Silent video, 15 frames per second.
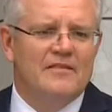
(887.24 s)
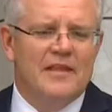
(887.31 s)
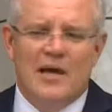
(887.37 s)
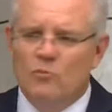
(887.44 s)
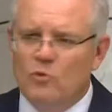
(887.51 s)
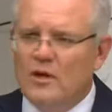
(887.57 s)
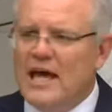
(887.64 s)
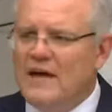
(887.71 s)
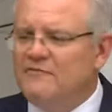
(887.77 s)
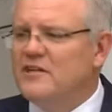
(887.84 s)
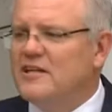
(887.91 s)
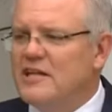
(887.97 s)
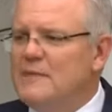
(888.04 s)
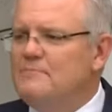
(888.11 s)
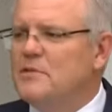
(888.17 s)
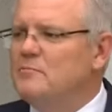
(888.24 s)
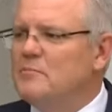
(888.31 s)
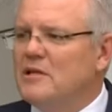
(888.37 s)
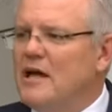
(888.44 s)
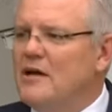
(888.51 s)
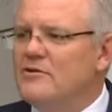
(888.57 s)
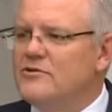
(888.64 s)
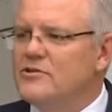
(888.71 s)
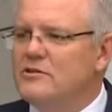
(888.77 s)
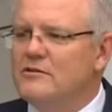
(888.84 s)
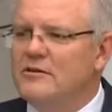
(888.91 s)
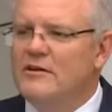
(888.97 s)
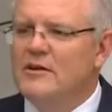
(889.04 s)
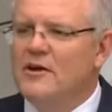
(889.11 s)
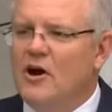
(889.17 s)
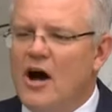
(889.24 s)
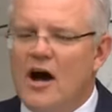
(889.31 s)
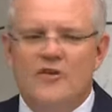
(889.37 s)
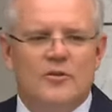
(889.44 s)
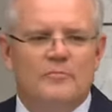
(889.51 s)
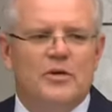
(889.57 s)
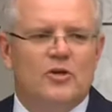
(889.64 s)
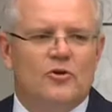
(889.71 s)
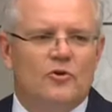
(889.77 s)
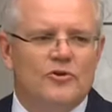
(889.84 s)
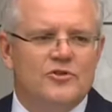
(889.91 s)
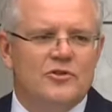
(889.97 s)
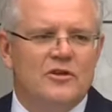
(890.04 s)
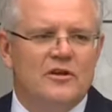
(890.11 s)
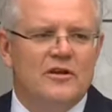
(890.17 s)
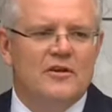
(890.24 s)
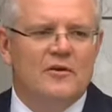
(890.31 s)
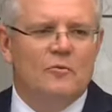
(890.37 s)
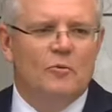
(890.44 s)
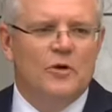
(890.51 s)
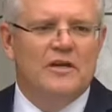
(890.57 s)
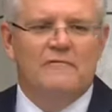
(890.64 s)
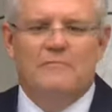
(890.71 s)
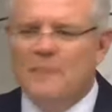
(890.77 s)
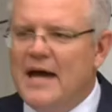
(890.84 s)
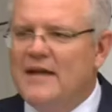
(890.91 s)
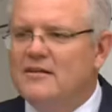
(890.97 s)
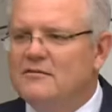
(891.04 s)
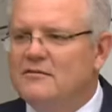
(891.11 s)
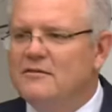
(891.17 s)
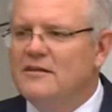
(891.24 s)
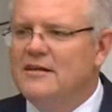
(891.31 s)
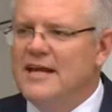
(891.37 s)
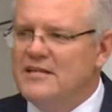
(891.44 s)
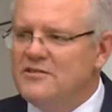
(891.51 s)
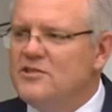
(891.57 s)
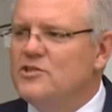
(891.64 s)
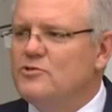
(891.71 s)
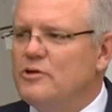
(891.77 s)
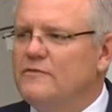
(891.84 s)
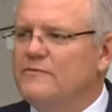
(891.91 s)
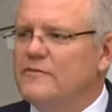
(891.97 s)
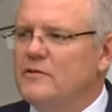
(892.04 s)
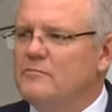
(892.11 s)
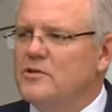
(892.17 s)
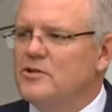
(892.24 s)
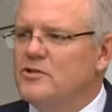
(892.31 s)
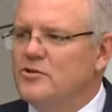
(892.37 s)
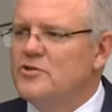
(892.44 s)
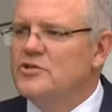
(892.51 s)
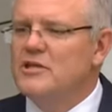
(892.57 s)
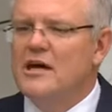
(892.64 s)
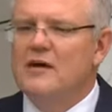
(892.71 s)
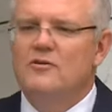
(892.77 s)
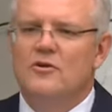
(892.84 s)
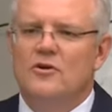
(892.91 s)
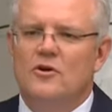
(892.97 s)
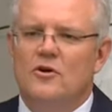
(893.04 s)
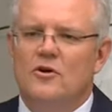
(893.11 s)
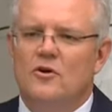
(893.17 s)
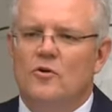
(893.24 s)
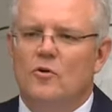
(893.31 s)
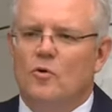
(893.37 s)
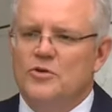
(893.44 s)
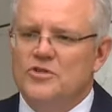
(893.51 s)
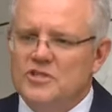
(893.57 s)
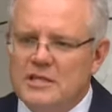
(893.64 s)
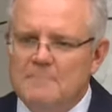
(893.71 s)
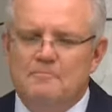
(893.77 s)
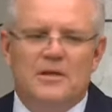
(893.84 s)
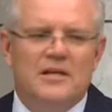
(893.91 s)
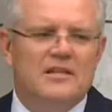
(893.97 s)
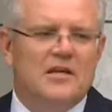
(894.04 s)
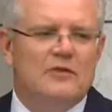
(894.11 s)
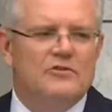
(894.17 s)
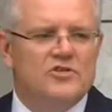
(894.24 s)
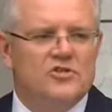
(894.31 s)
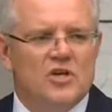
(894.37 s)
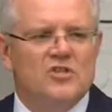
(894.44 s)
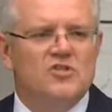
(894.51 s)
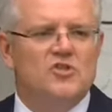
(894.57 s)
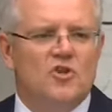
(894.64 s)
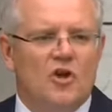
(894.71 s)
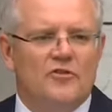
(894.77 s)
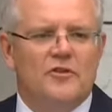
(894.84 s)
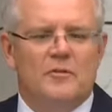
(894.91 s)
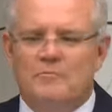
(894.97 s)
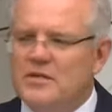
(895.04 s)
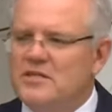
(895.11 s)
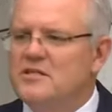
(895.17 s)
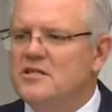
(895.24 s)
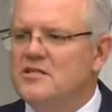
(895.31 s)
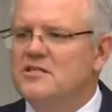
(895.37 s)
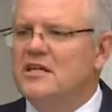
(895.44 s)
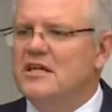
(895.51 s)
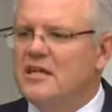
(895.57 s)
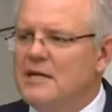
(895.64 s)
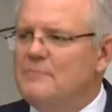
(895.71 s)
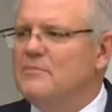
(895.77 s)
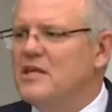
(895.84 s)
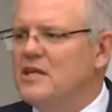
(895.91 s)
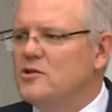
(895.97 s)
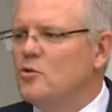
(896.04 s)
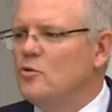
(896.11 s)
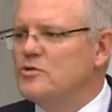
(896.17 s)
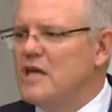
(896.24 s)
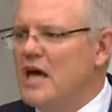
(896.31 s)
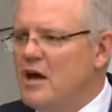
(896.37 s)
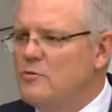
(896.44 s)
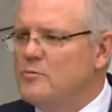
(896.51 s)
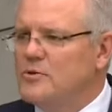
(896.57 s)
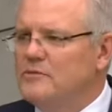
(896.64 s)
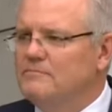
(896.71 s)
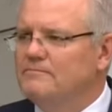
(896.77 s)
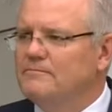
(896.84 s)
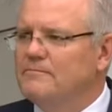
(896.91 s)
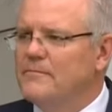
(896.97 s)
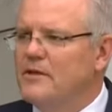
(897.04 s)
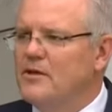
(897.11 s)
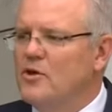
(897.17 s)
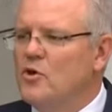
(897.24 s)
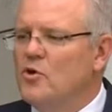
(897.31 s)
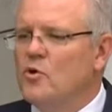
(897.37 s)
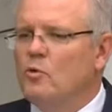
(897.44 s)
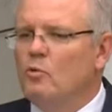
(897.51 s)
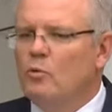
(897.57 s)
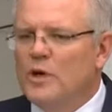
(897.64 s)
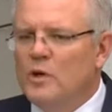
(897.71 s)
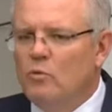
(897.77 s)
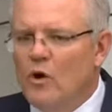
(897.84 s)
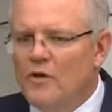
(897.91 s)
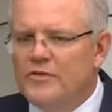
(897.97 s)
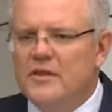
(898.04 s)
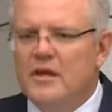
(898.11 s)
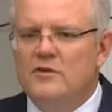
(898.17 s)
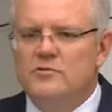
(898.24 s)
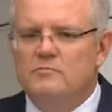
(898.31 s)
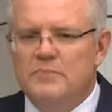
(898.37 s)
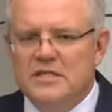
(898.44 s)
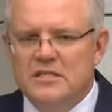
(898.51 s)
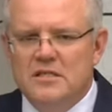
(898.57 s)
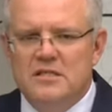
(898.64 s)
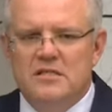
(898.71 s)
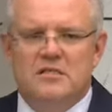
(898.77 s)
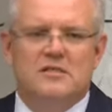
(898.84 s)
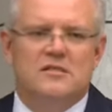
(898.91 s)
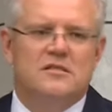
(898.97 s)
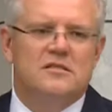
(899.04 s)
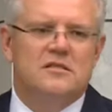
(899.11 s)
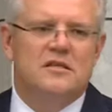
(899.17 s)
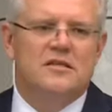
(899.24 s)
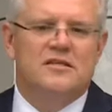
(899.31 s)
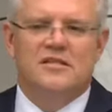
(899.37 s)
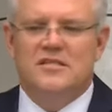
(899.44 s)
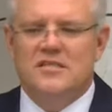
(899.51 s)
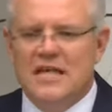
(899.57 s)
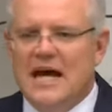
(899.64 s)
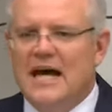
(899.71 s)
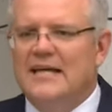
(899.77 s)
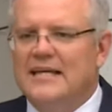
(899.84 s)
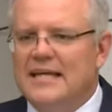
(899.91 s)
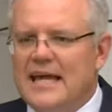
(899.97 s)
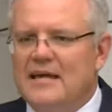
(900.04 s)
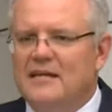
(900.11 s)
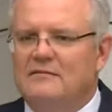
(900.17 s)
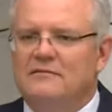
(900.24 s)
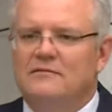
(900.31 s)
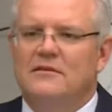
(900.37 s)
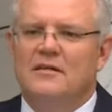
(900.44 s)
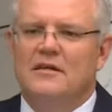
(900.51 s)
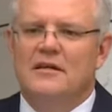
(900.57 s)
They will have to keep them closed, either because we have made it necessary for them to do so, or simply there is just not the business to keep their doors open. We want those businesses to start again.